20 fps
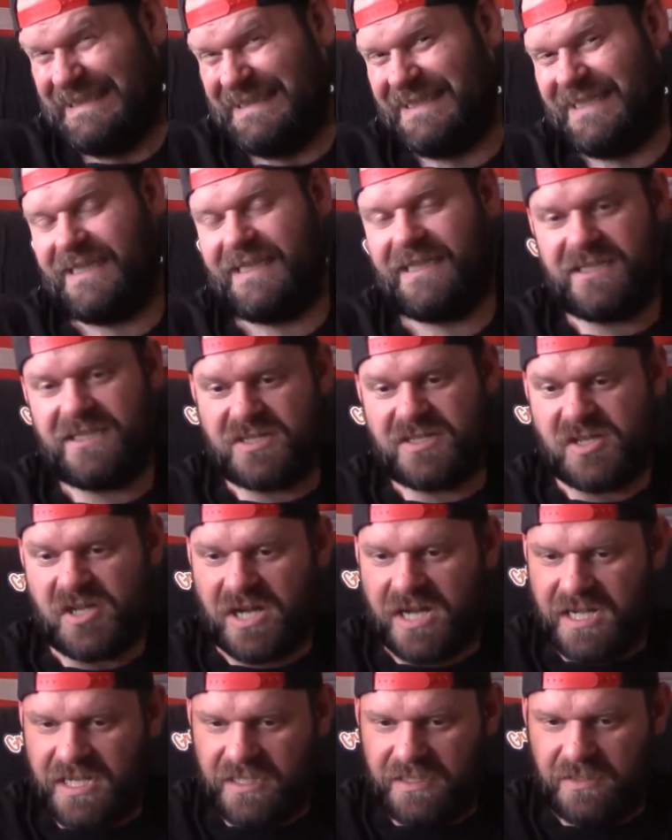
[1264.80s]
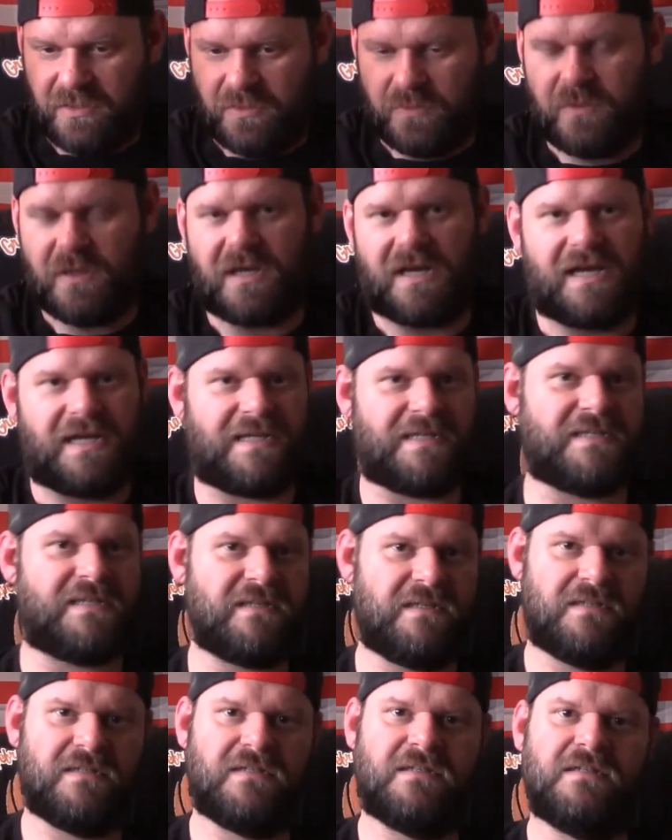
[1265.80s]
he's not you
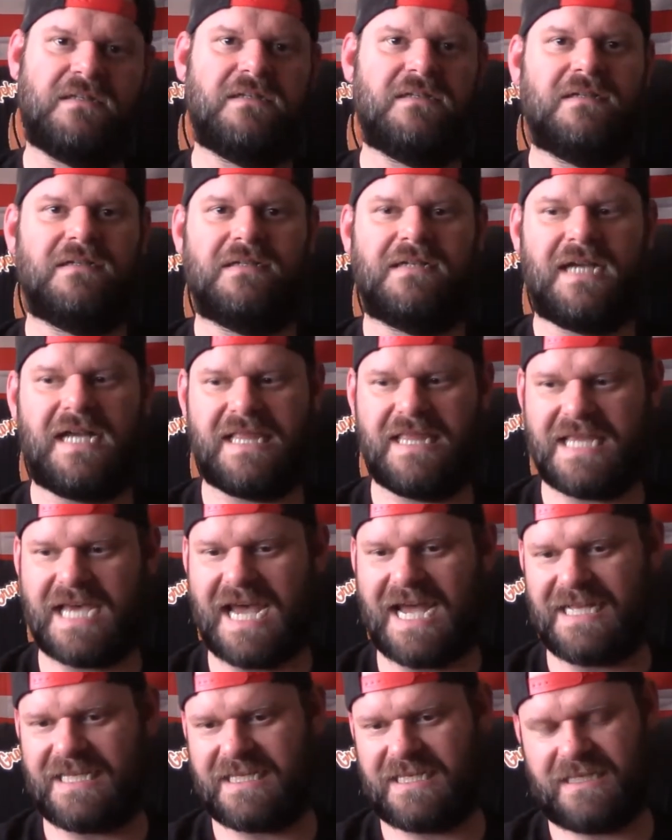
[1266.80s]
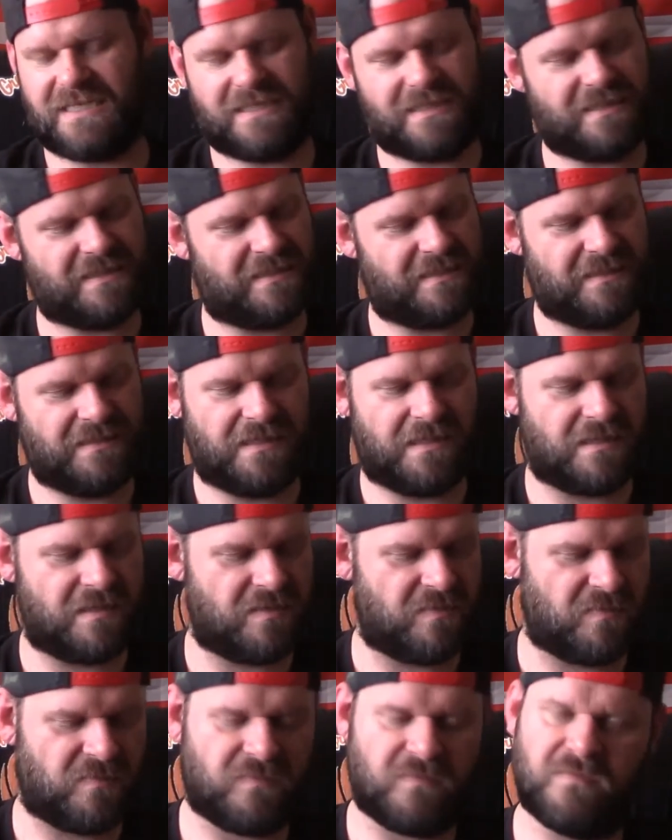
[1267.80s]
guys. And that's, you
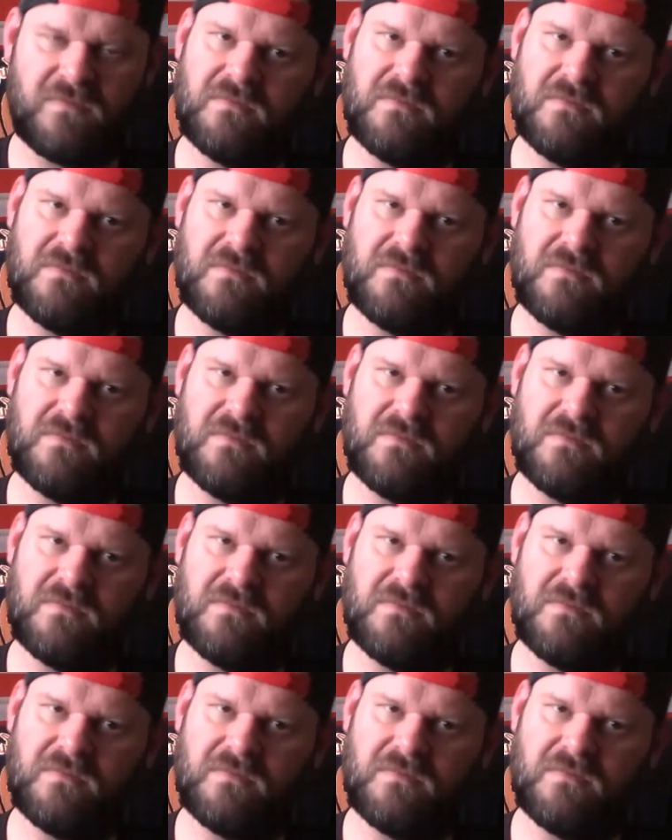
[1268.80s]
know.